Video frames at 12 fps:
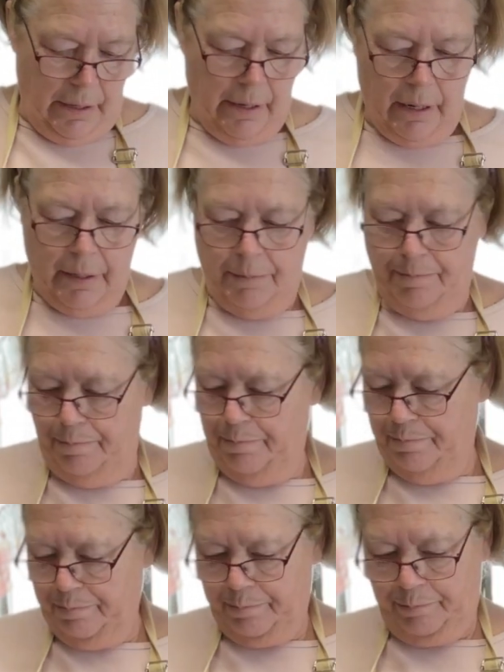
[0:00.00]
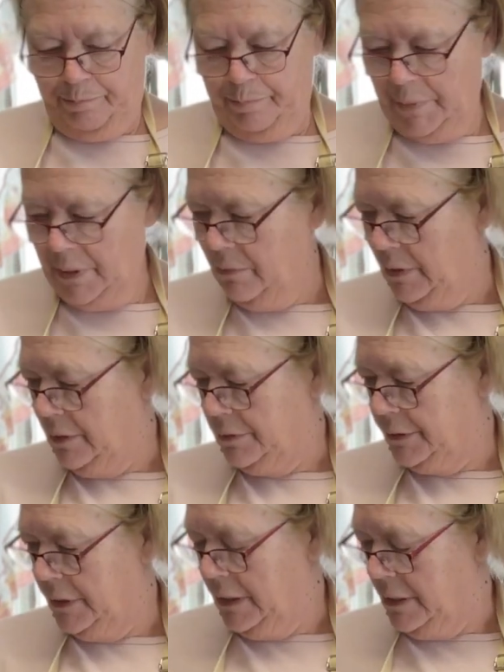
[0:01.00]
What
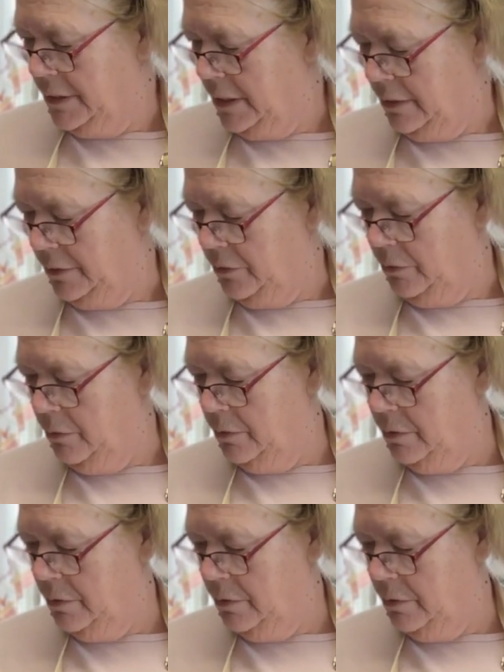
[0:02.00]
else can I tell you?